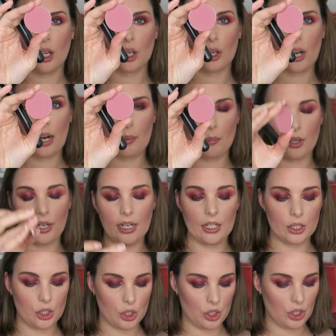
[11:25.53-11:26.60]

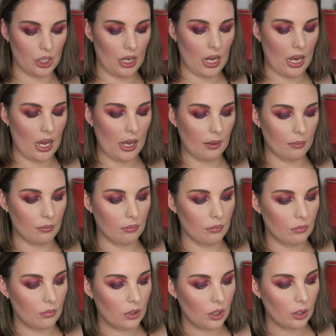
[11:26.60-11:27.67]
cranberry-ish
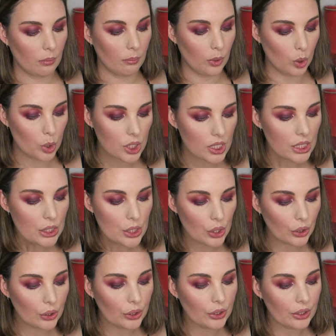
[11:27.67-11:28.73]
muted
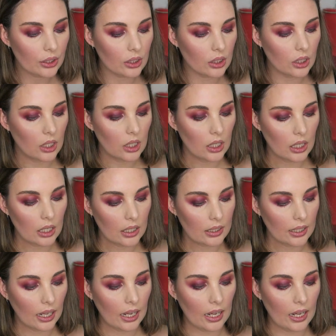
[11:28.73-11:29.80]
tone
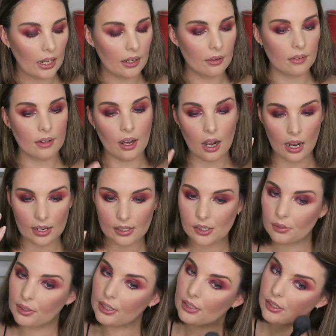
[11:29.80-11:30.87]
that the
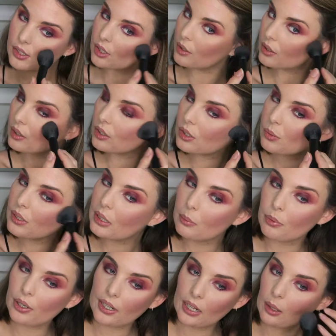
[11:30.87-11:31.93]
eyes are in, so it looks really
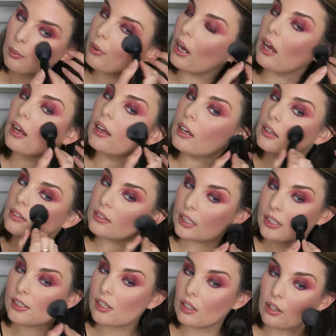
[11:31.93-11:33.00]
pretty, but
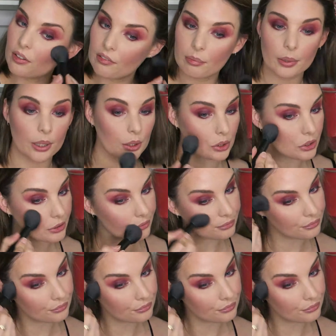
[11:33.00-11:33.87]
that is a lot of blush.